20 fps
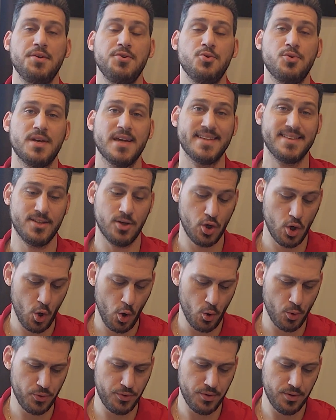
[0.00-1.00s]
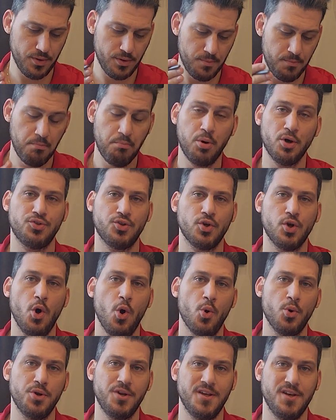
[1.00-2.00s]
you get the code, put the
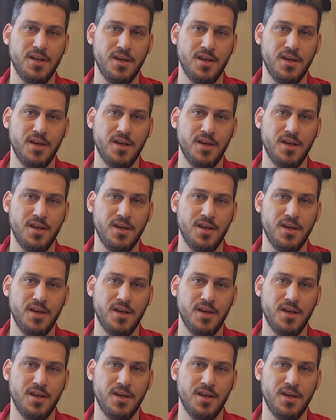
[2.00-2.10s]
code in